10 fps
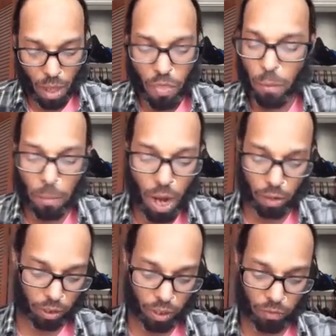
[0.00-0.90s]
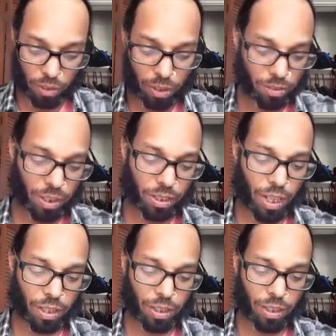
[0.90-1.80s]
The mockery of it, he said
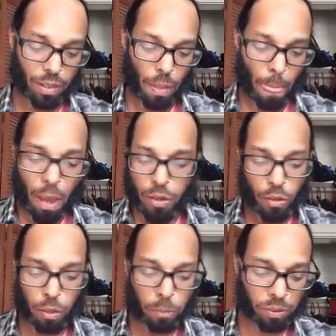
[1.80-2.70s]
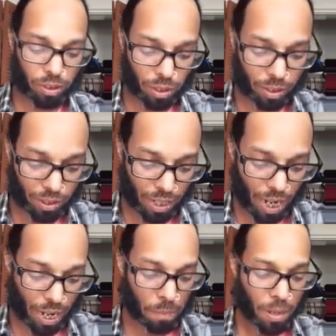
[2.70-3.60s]
gaily. Your absurd
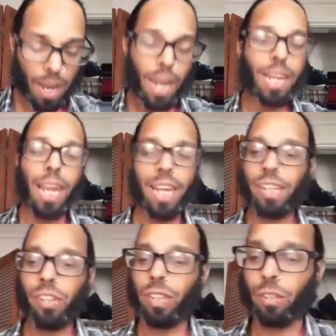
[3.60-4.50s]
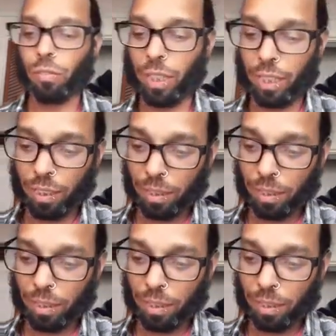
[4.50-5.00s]
name, an ancient Greek.